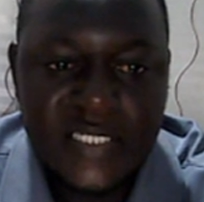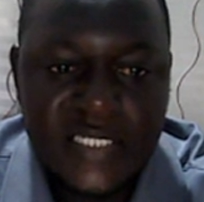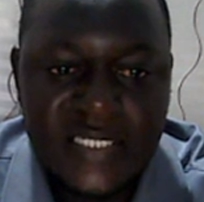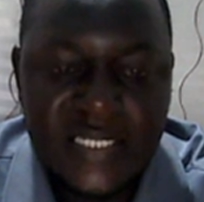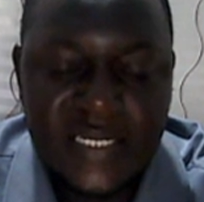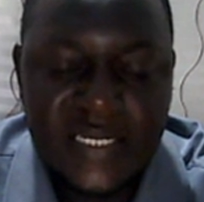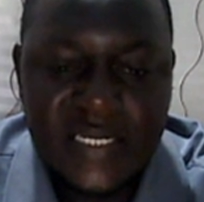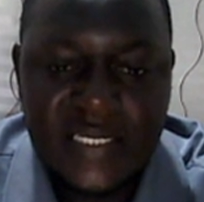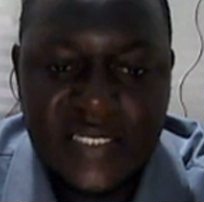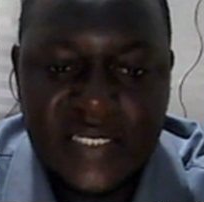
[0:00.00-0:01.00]
the intended
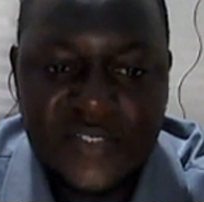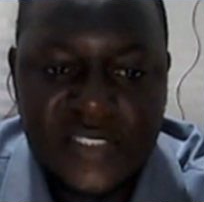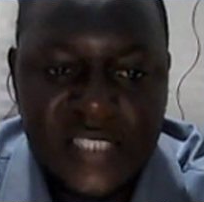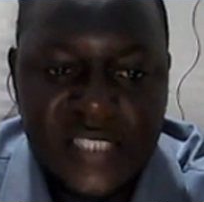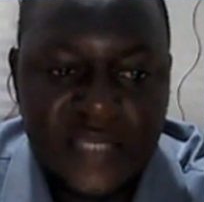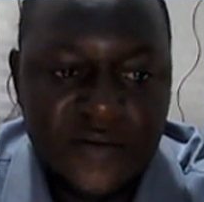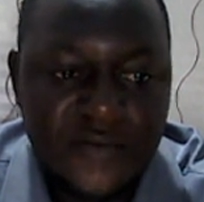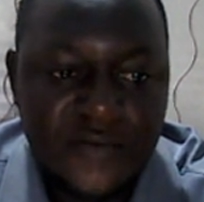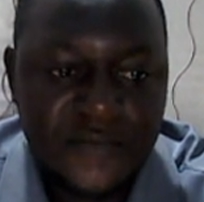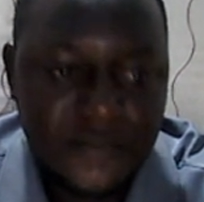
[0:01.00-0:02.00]
education
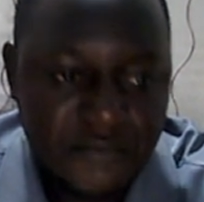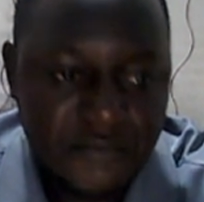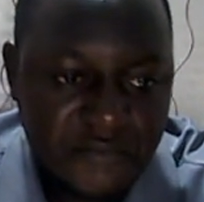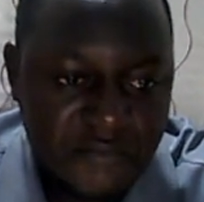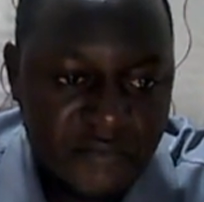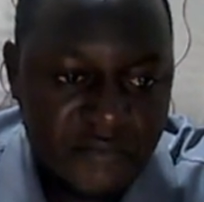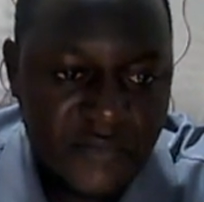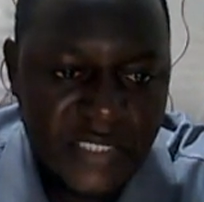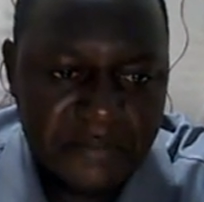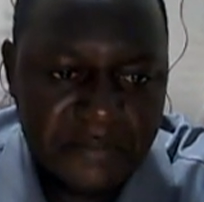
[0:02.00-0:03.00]
cycle.
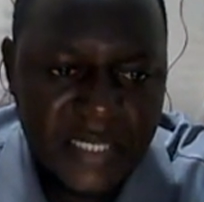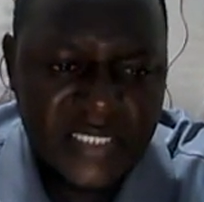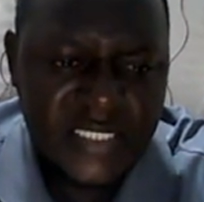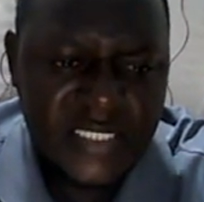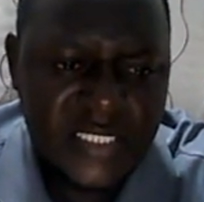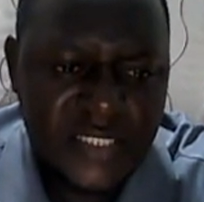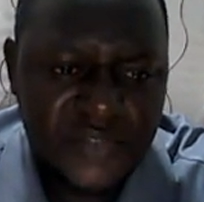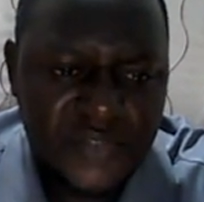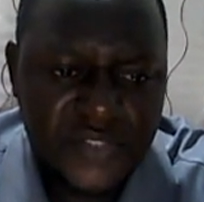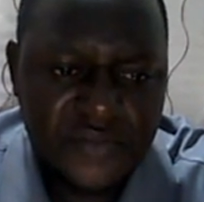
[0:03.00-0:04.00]
Part E, we
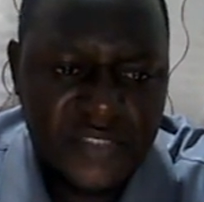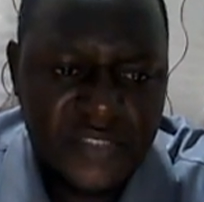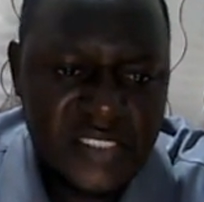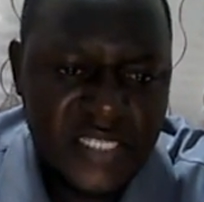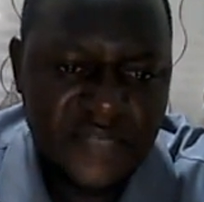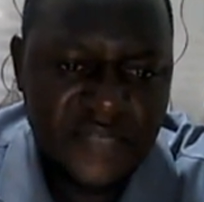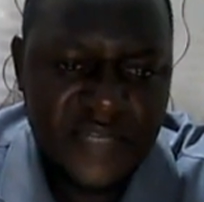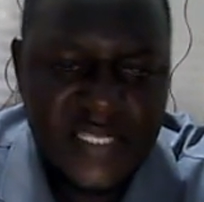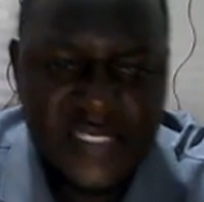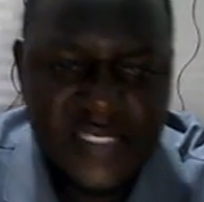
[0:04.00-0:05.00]
should insert
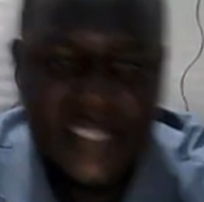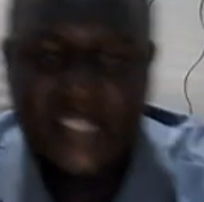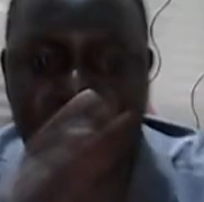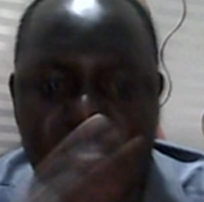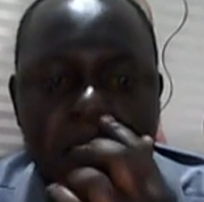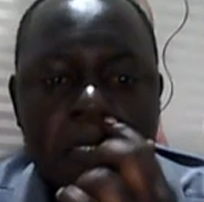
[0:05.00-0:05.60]
today's date